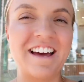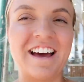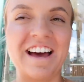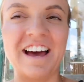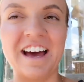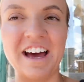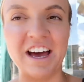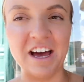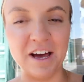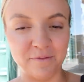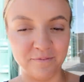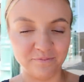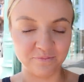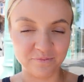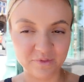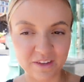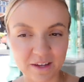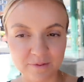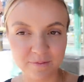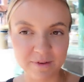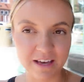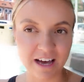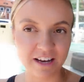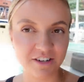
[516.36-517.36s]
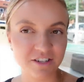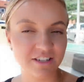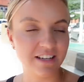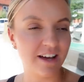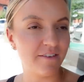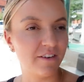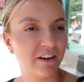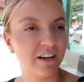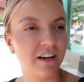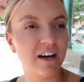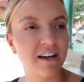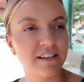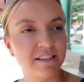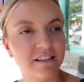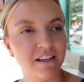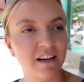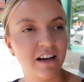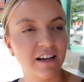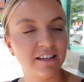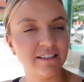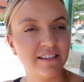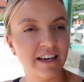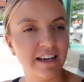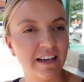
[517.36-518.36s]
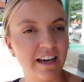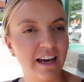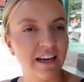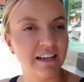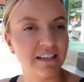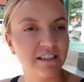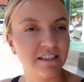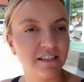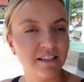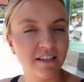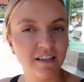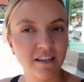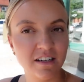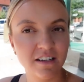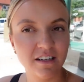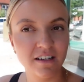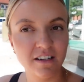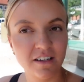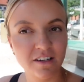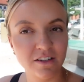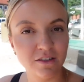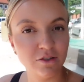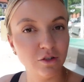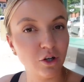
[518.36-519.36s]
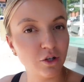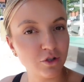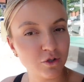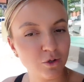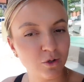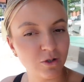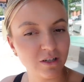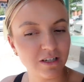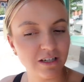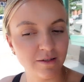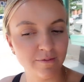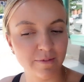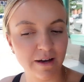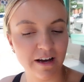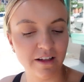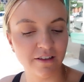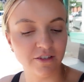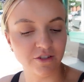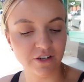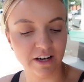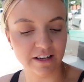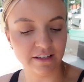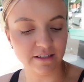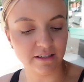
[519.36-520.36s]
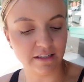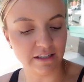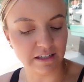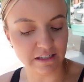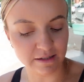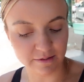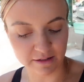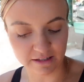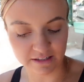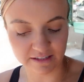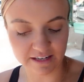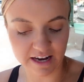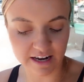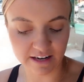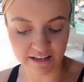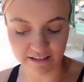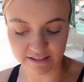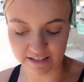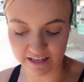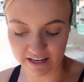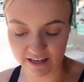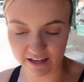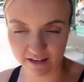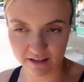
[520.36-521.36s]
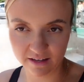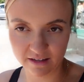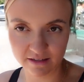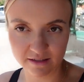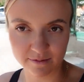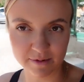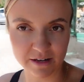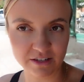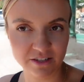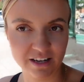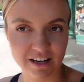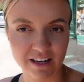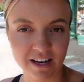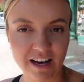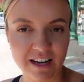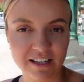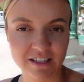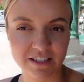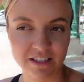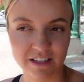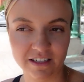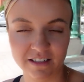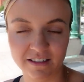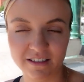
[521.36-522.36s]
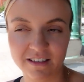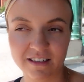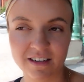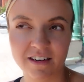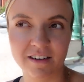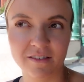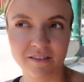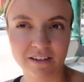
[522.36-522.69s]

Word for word: um, yeah, just having an iced latte and not talking about the dresses because Danny's here as much as I'd like to. And